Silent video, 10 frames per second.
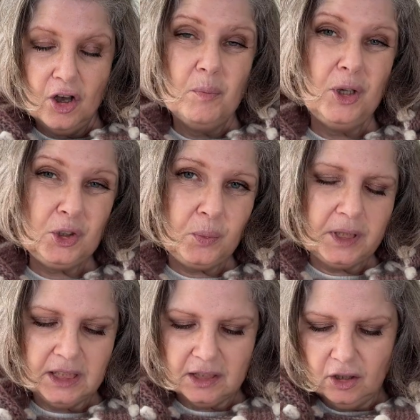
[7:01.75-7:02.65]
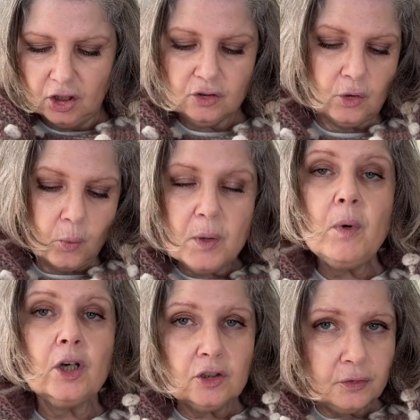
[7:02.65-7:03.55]
But we did not. So we
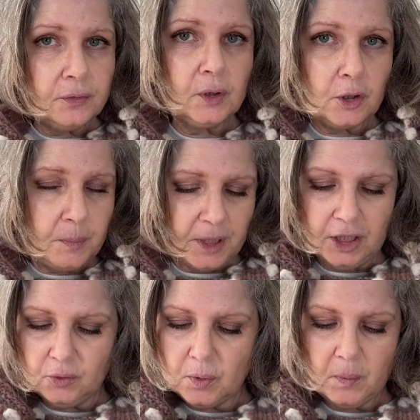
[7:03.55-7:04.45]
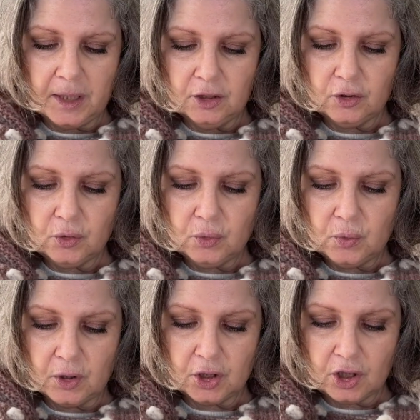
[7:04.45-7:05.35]
walked for a bit. We went
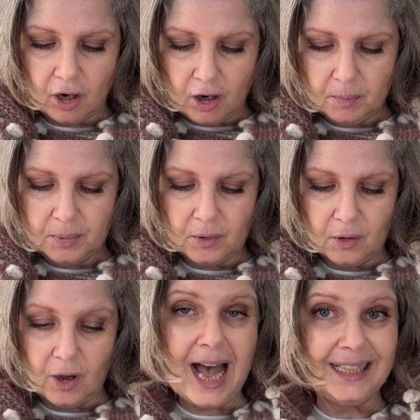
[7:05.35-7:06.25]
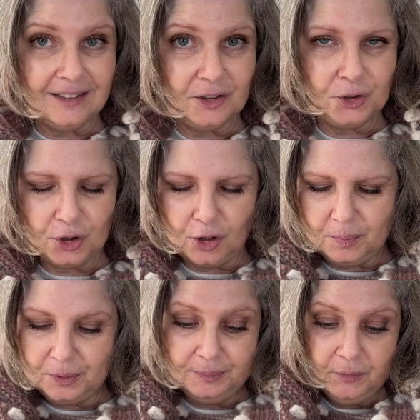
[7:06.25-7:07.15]
to a shop, a hat
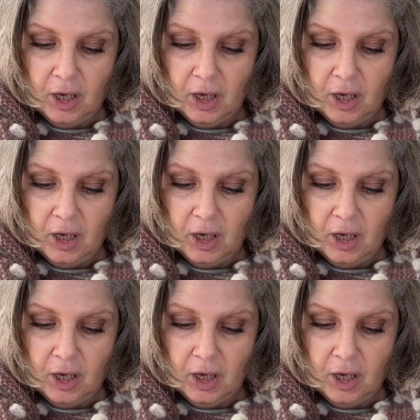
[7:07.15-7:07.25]
shop.